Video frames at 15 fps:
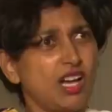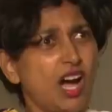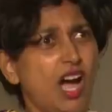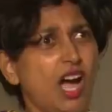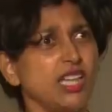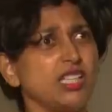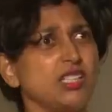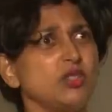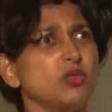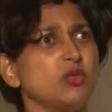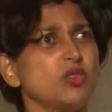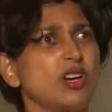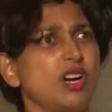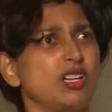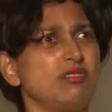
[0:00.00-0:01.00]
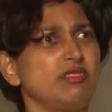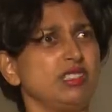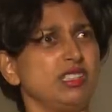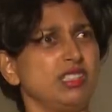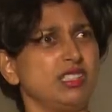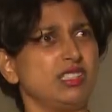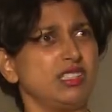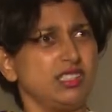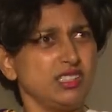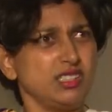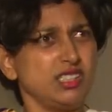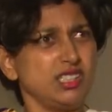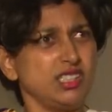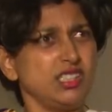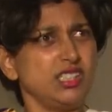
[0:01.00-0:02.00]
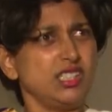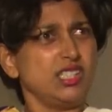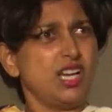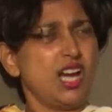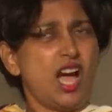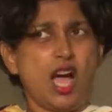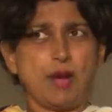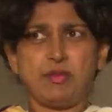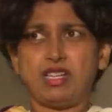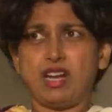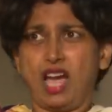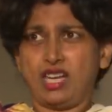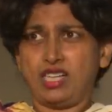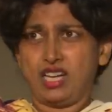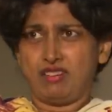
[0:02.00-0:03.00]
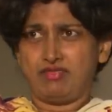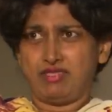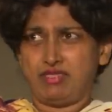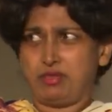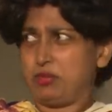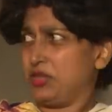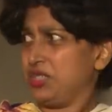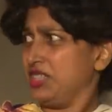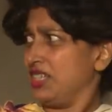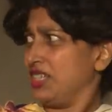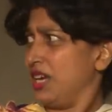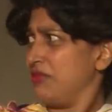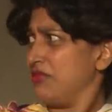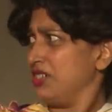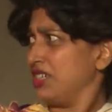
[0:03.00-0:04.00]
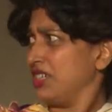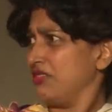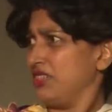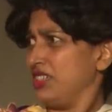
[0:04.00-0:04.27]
men. Ayyo, kadvale. Really? Yeah. I mean, I love everybody that I'm working